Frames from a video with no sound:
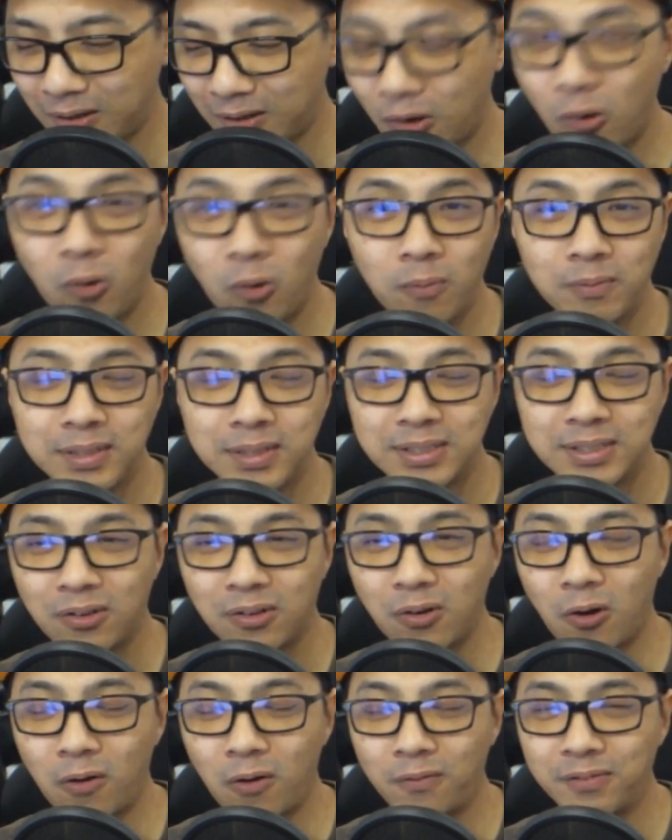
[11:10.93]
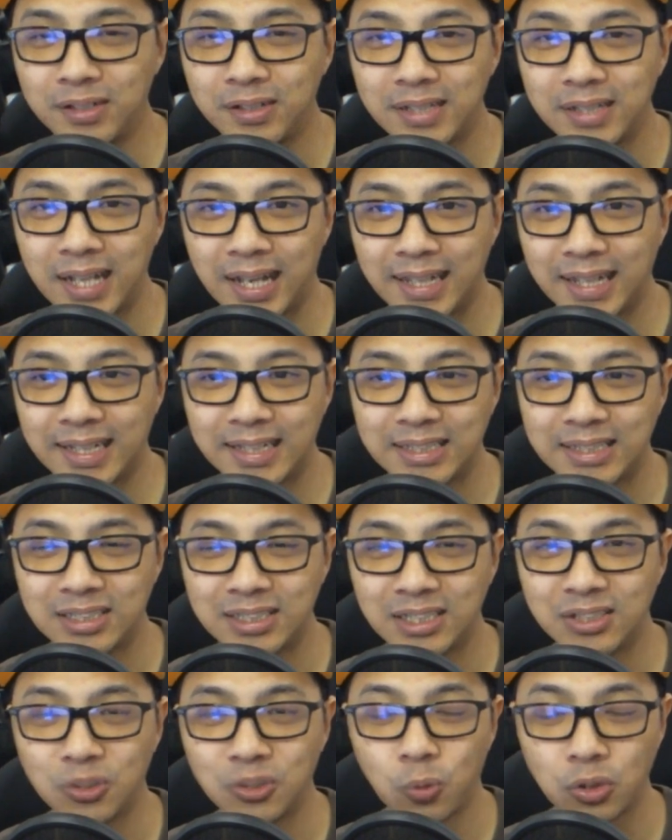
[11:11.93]
often that I get the
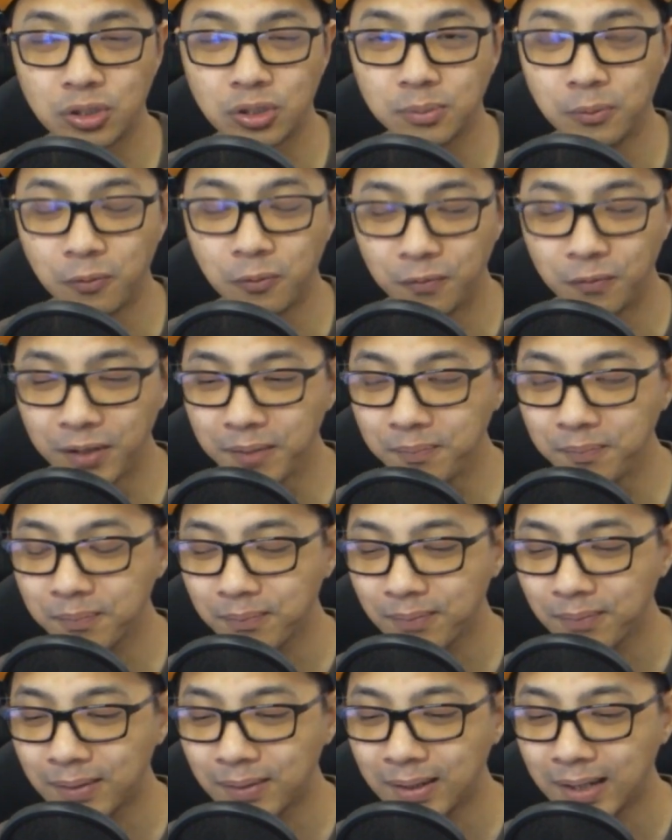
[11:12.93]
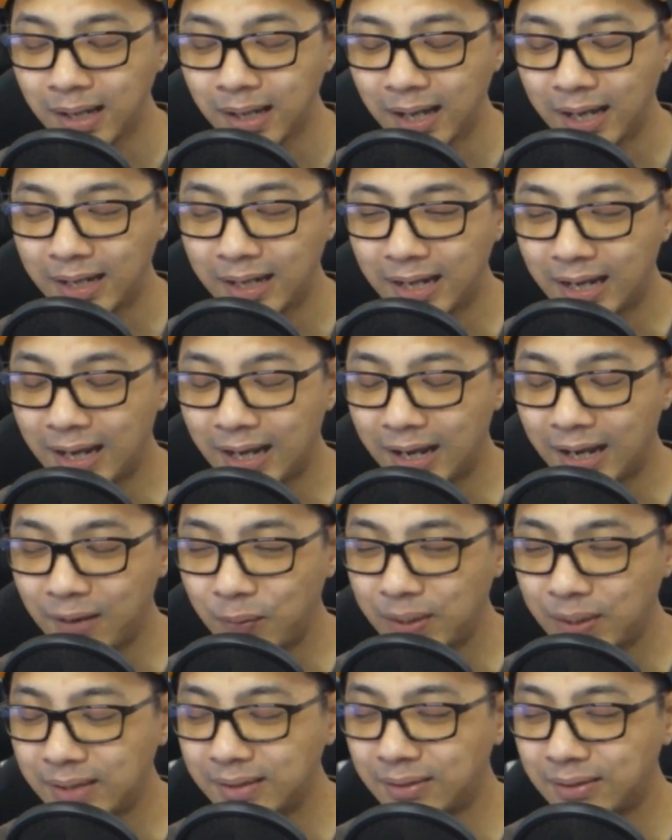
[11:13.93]
chance to watch a movie, and I
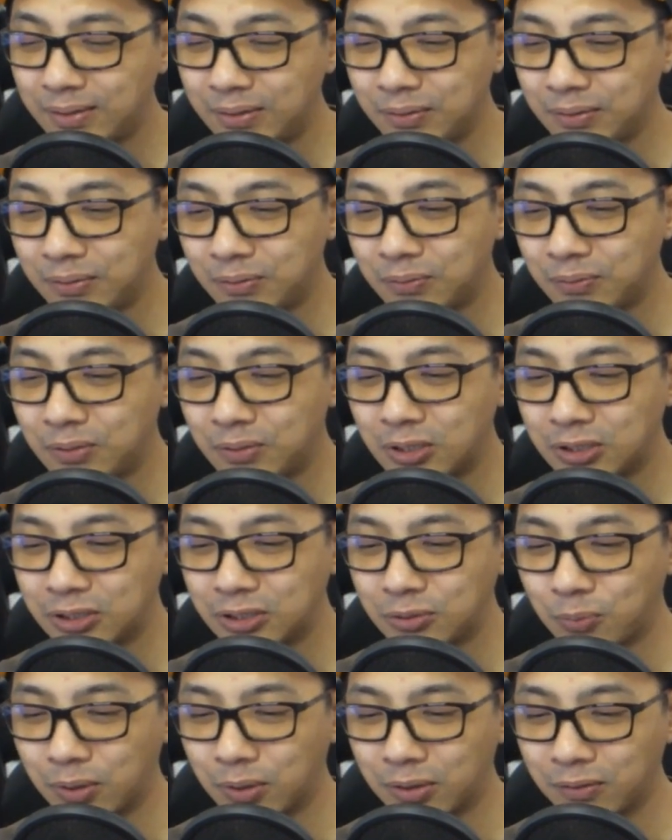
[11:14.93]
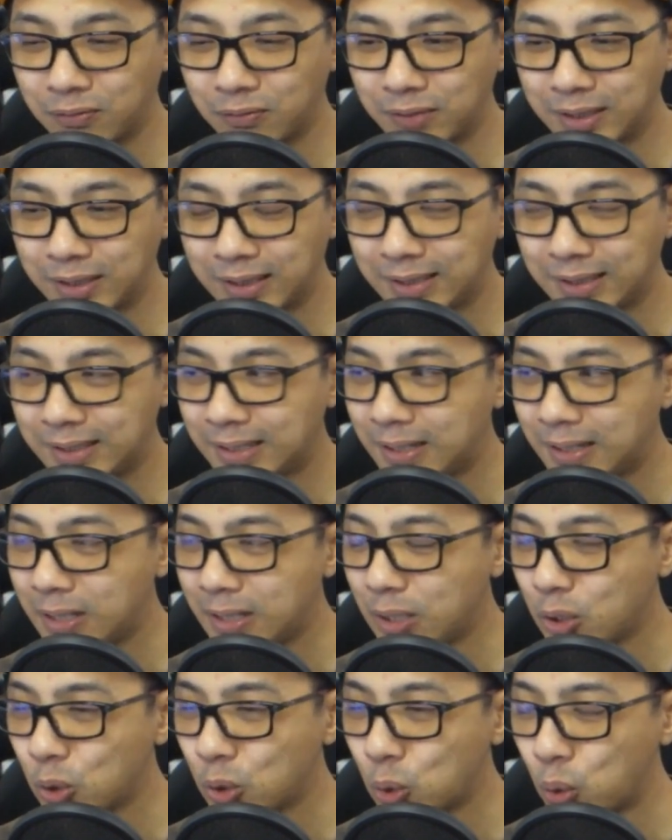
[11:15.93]
went to watch one of the
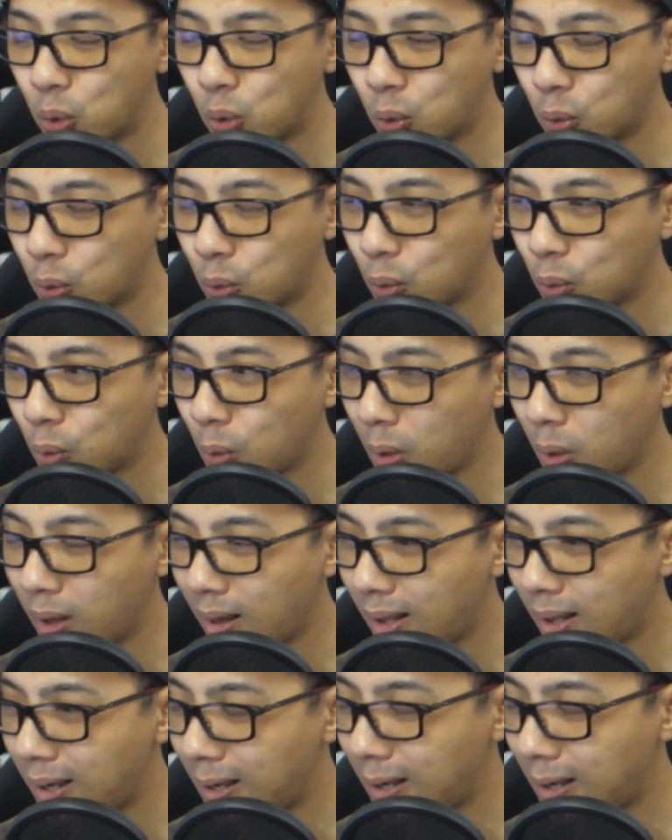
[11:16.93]
cool